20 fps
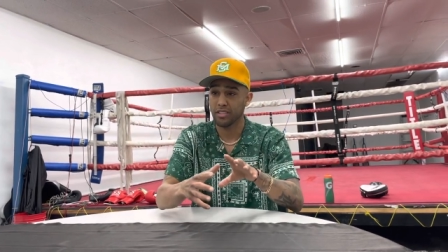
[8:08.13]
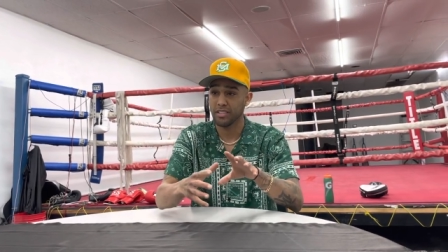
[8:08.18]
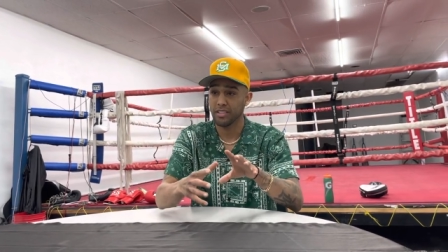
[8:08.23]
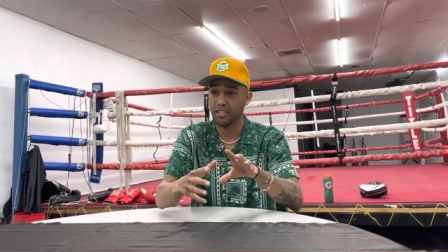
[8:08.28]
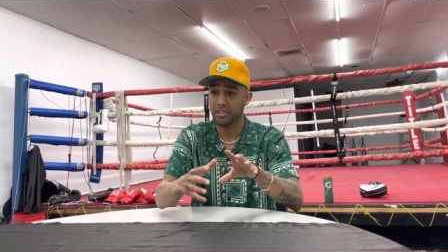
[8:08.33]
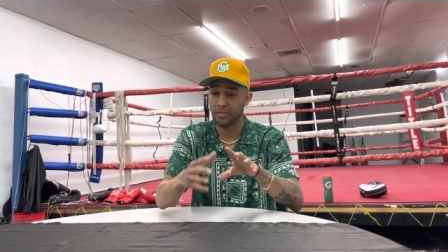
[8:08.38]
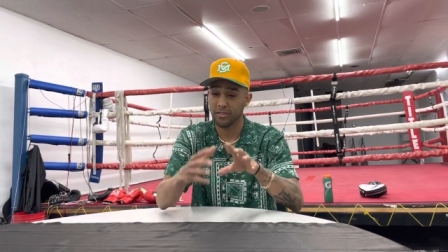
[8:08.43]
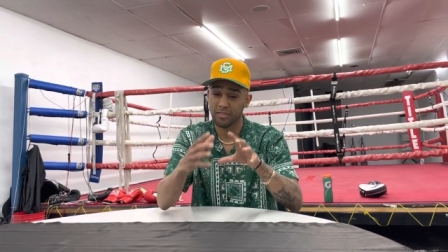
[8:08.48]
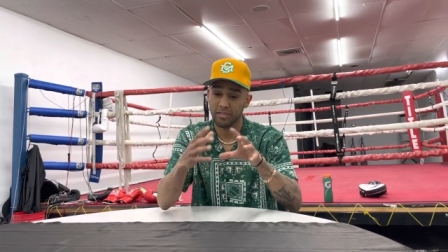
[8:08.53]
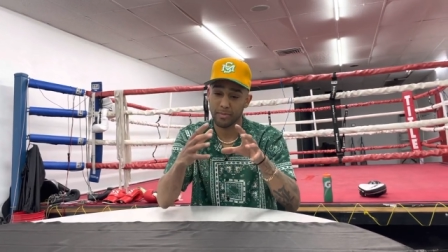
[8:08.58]
It
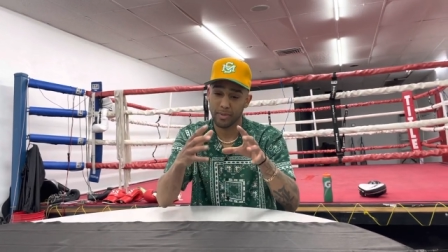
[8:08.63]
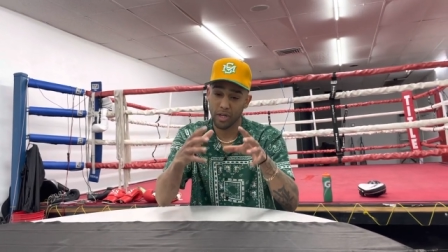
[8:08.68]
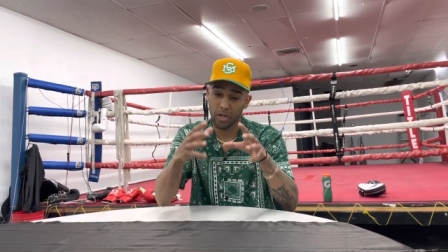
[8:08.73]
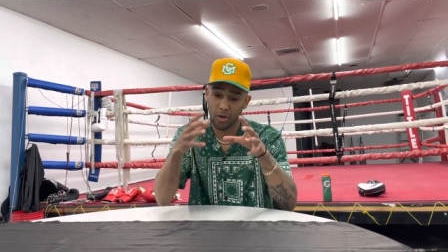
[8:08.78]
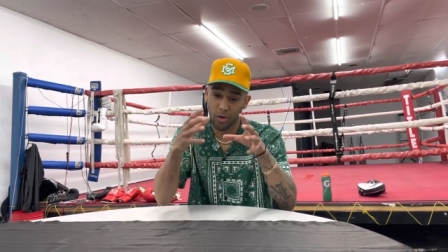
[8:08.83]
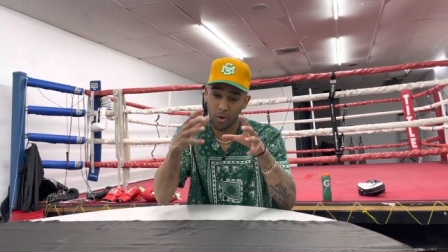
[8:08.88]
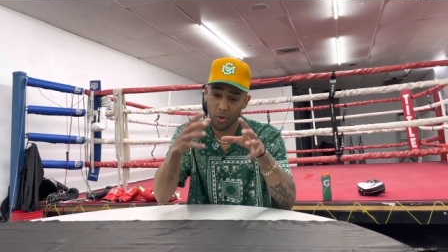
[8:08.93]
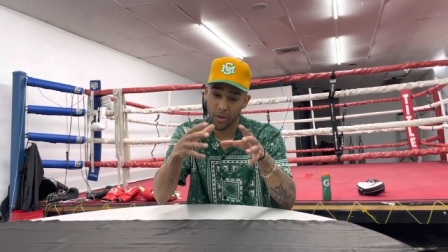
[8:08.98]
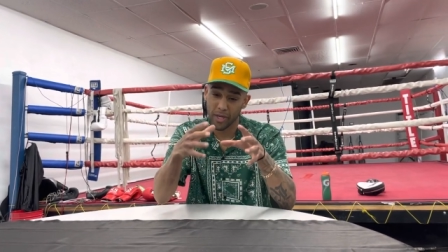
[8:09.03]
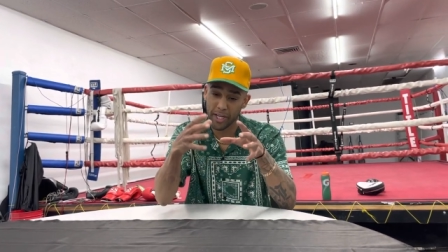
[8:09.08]
was about,
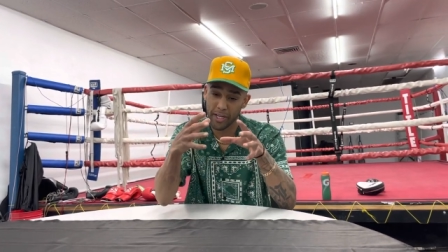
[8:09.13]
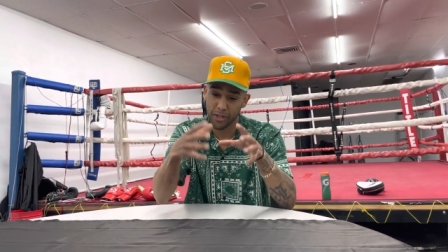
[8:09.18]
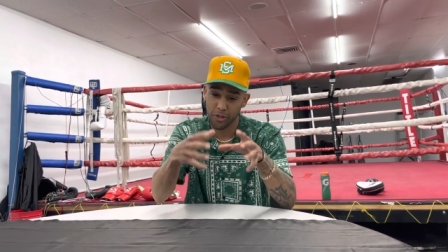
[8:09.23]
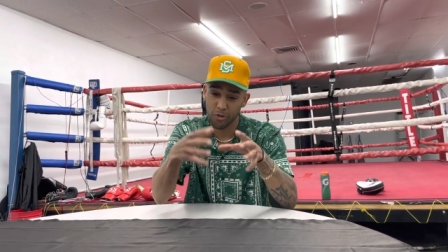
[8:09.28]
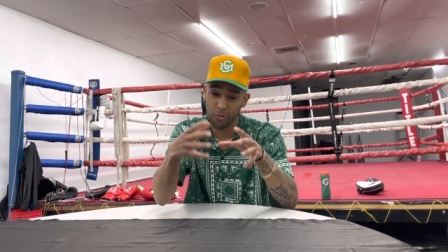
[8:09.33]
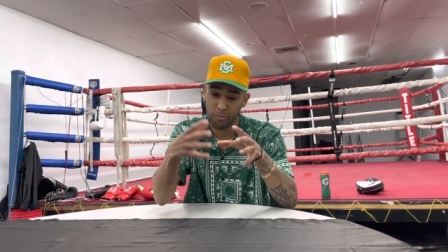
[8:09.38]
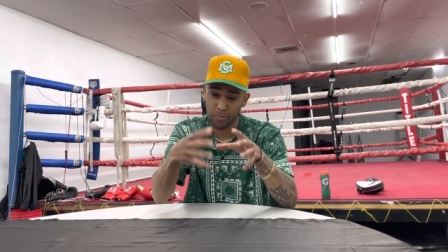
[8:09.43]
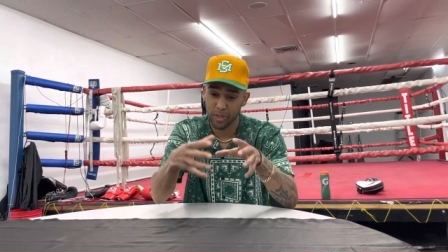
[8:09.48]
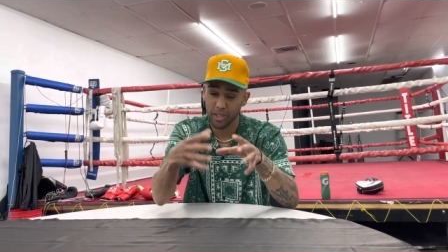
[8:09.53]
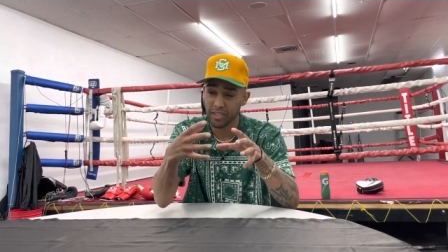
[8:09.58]
okay, you
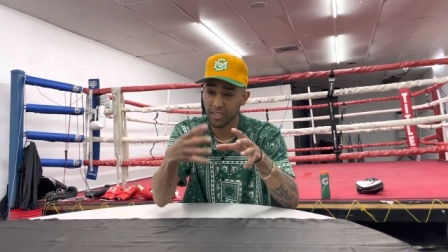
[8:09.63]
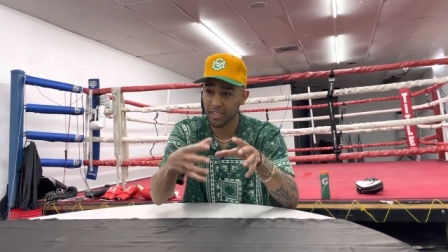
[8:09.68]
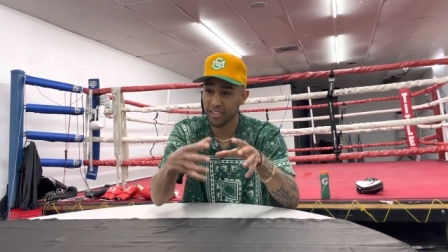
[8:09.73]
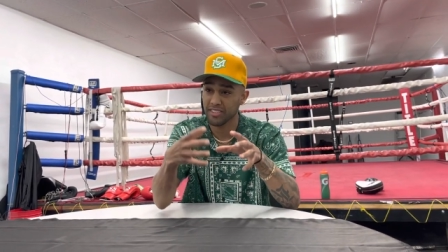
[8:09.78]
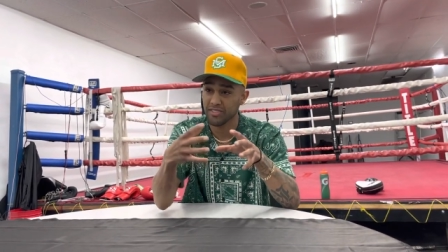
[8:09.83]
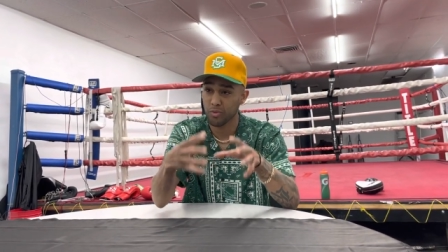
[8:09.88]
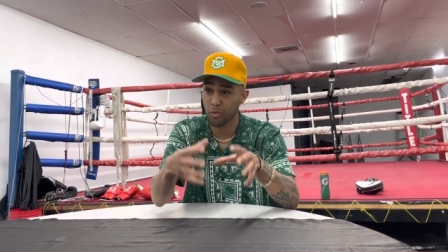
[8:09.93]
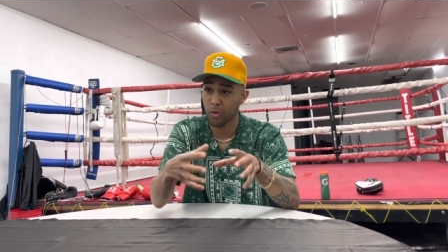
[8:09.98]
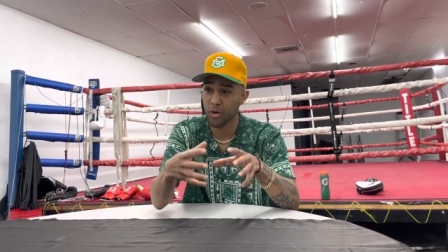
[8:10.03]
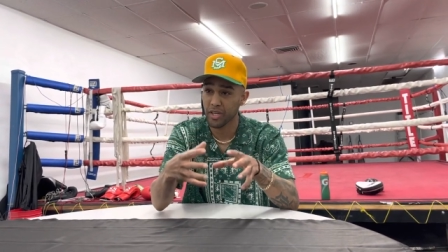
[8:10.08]
put
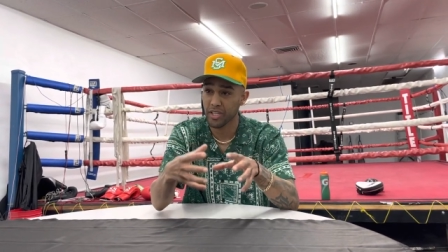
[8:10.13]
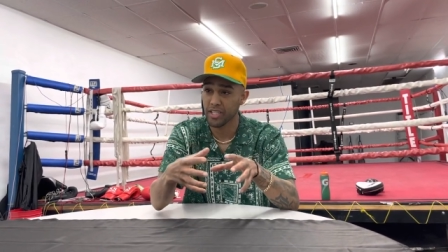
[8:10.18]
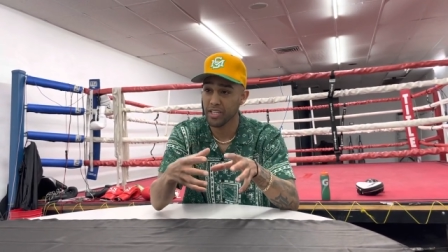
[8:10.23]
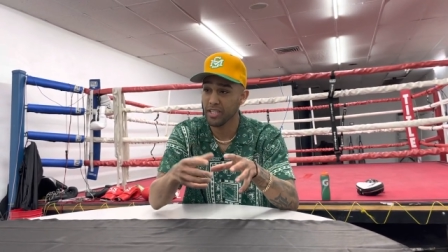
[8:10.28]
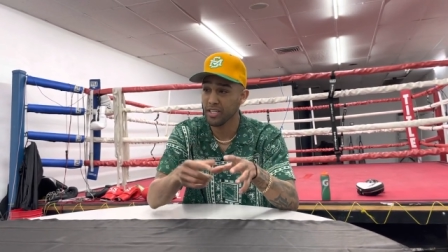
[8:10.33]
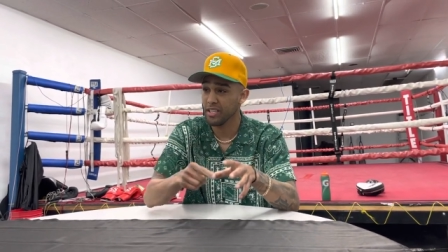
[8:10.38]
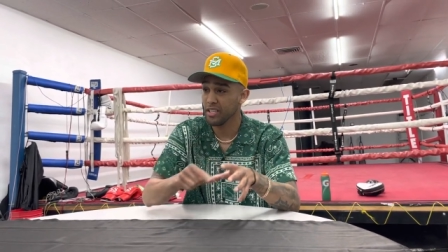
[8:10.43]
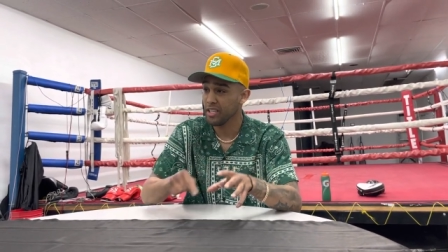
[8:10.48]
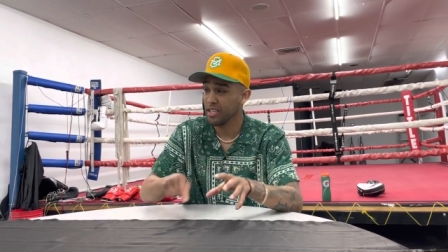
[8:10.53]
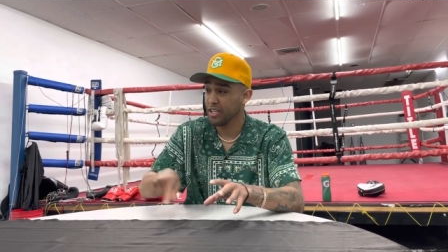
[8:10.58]
this work
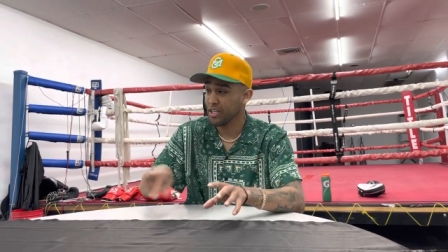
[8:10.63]
in,